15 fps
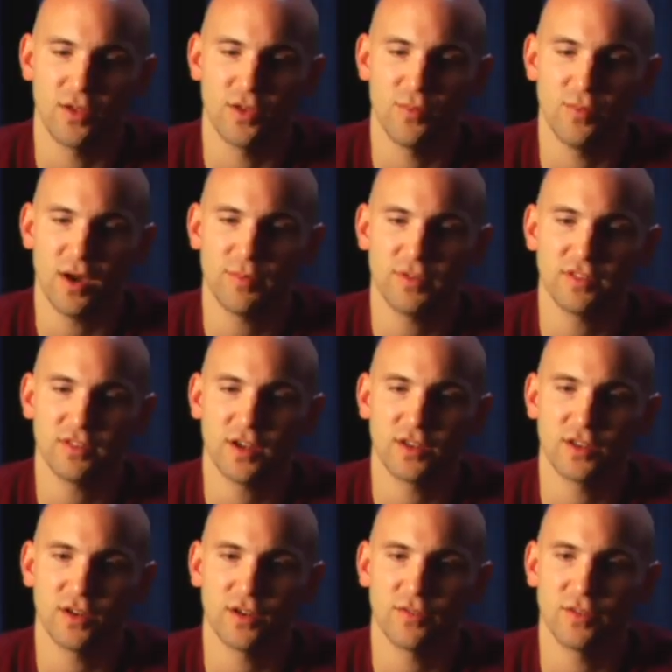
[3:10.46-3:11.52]
You might be
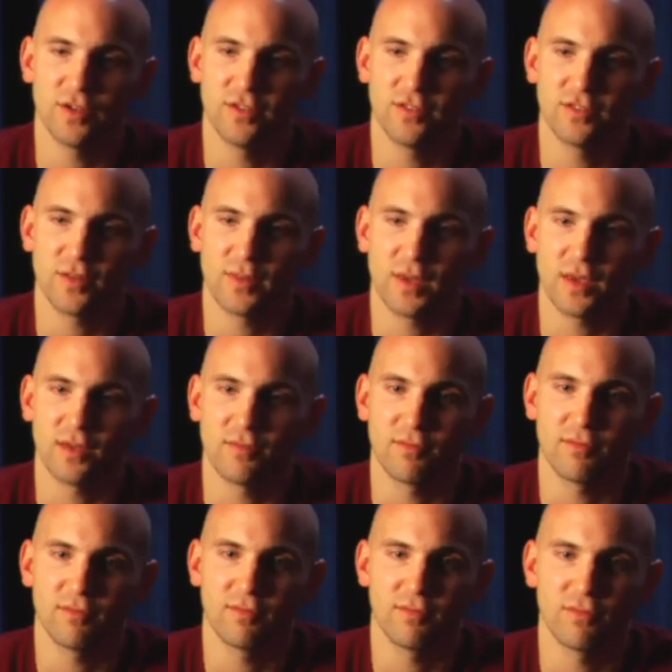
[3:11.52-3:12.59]
starting off at something
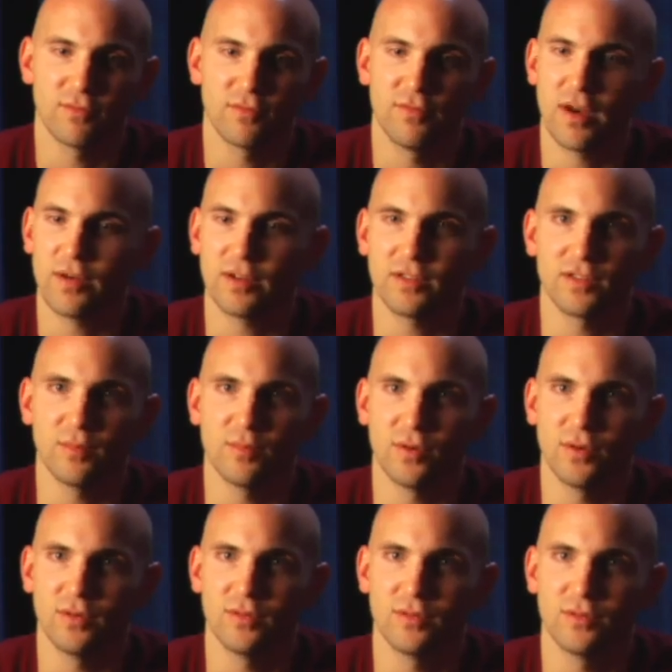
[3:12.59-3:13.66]
very
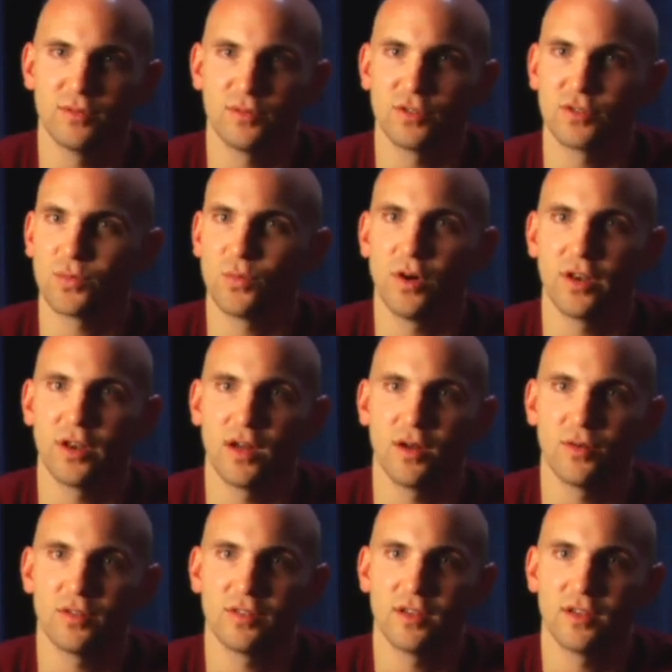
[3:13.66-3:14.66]
simple, with just one note,